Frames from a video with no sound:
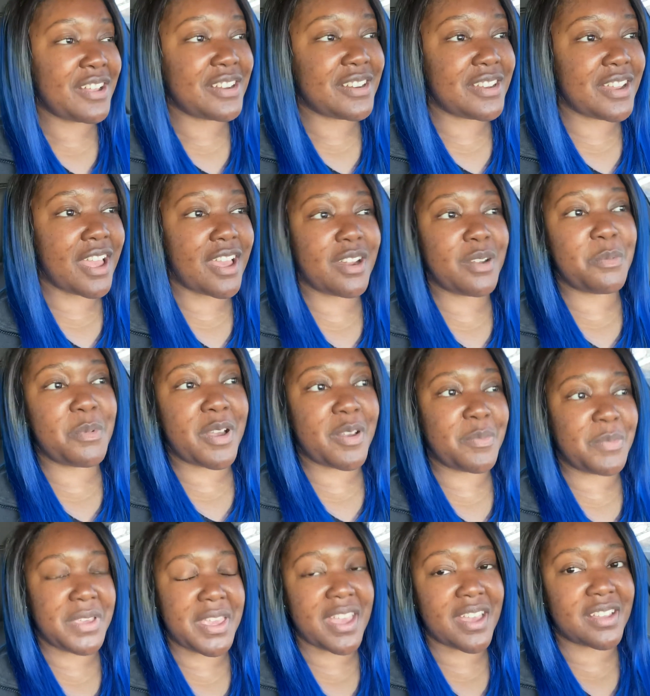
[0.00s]
not about
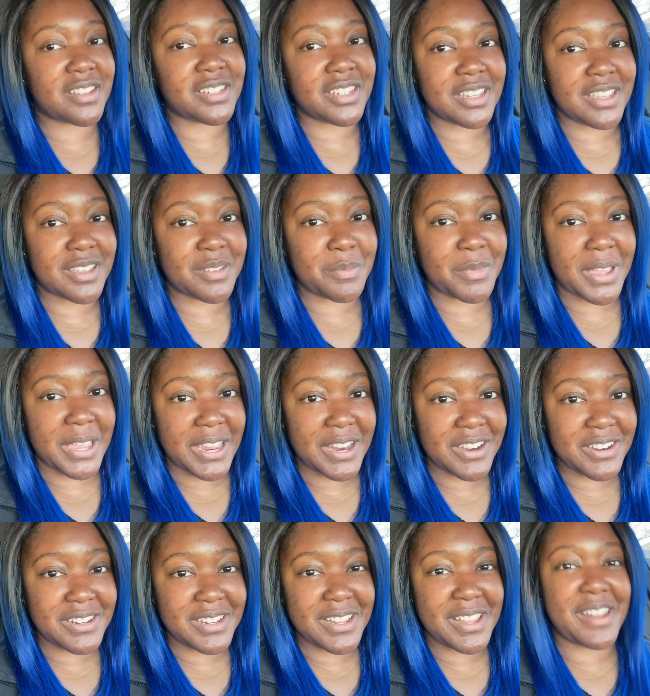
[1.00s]
me actually getting my
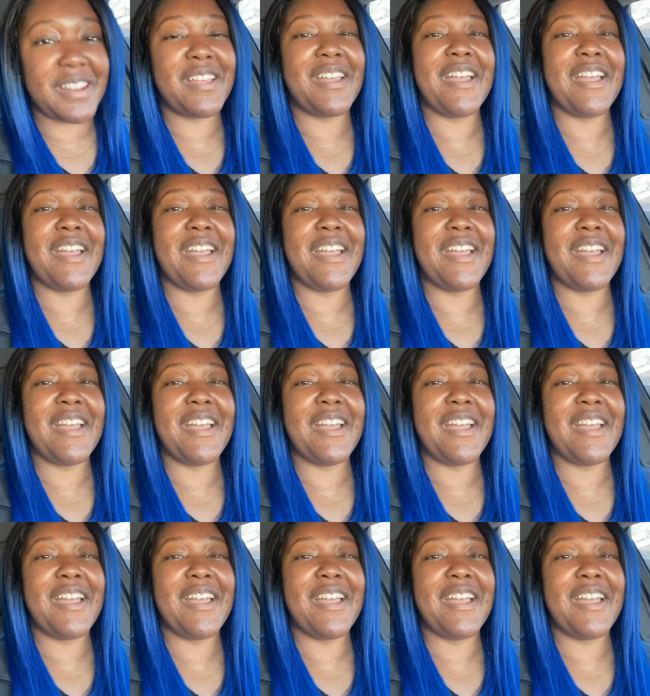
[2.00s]
hair did,